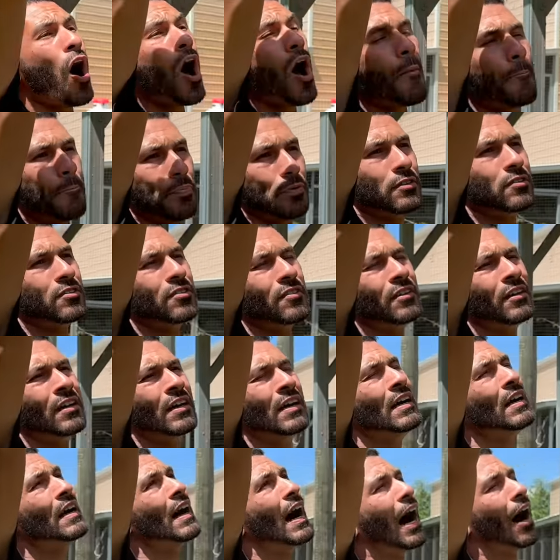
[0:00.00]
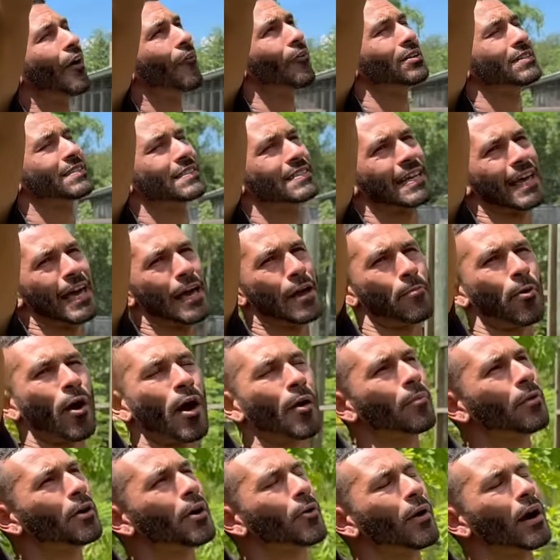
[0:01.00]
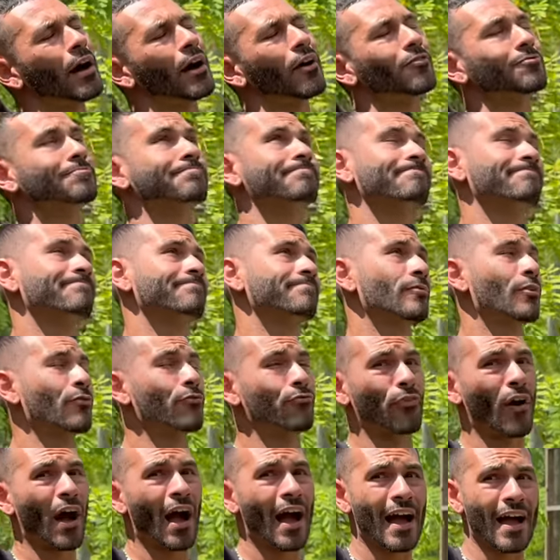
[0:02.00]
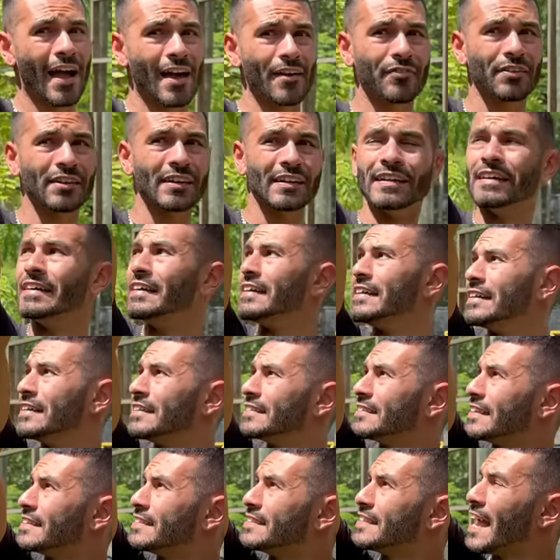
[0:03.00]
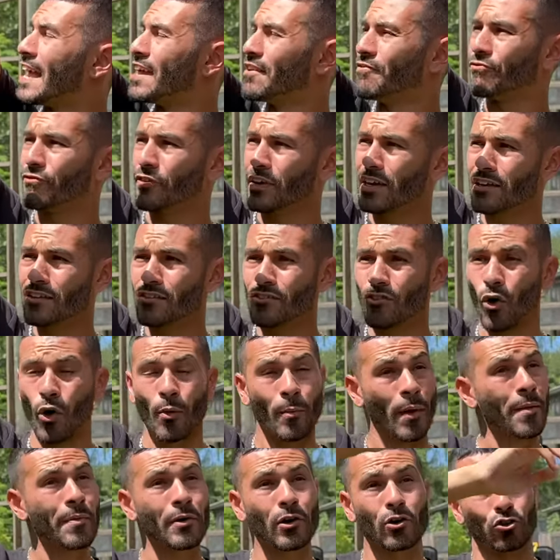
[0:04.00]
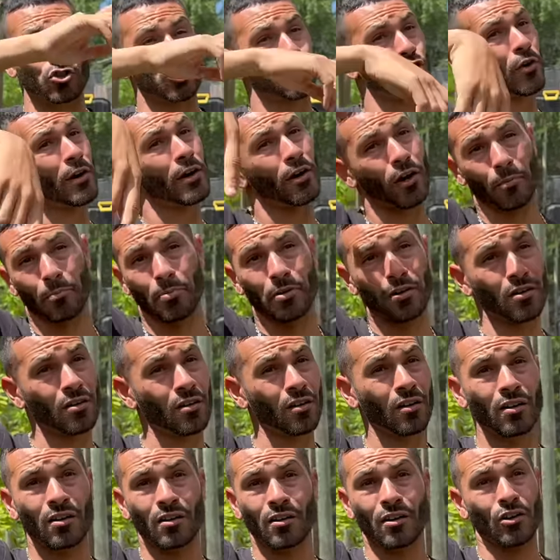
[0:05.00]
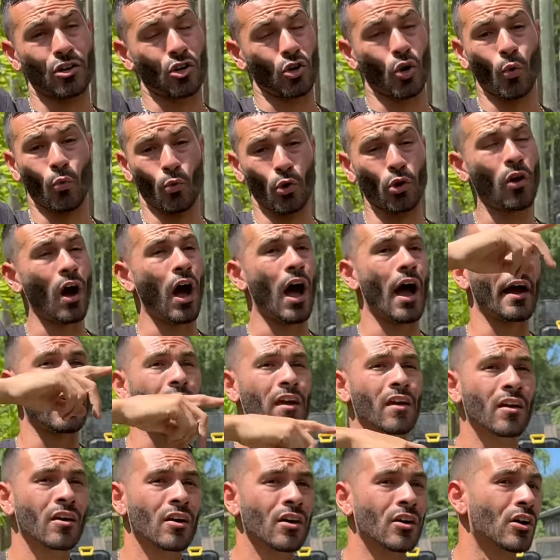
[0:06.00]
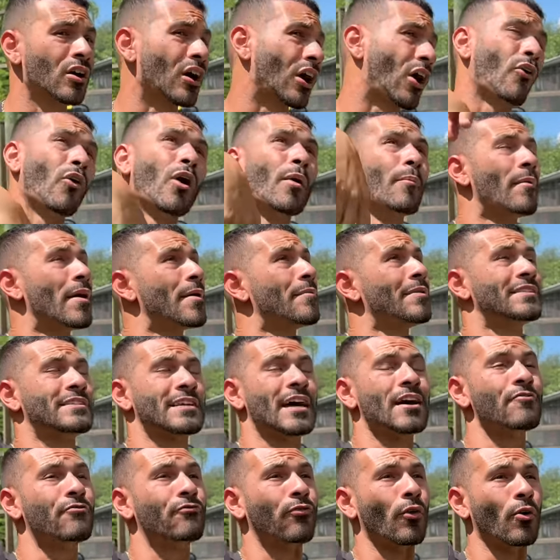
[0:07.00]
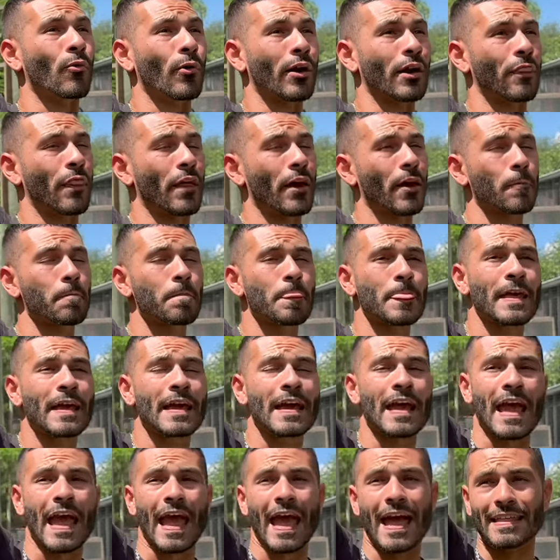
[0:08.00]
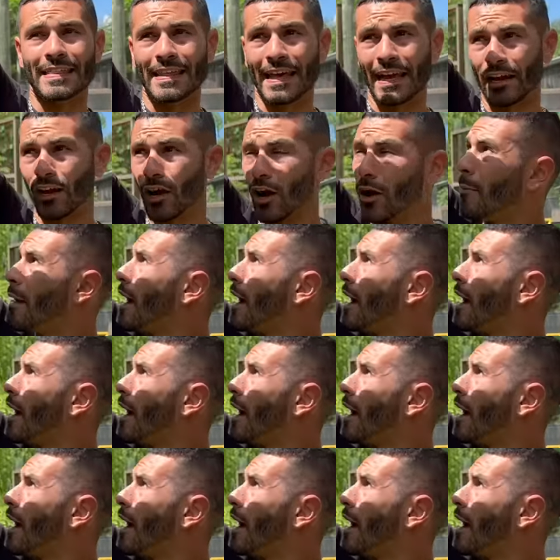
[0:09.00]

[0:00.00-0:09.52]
up, I would say probably around 5 to 10 feet, or maybe go straight up, go real high, go up maybe 10 foot right there, and then come